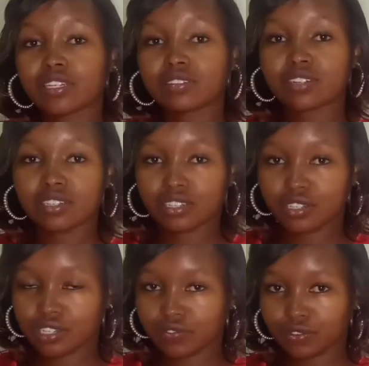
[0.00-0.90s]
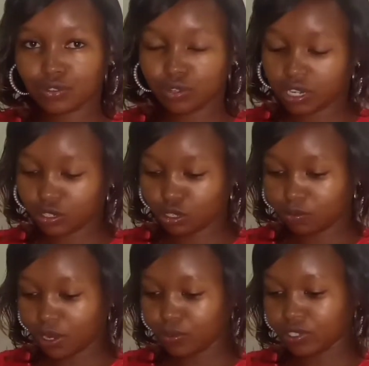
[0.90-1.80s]
strategies for your
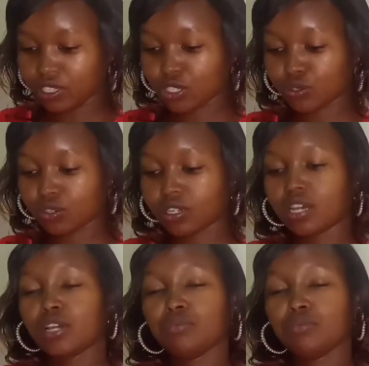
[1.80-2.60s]
customer acquisition,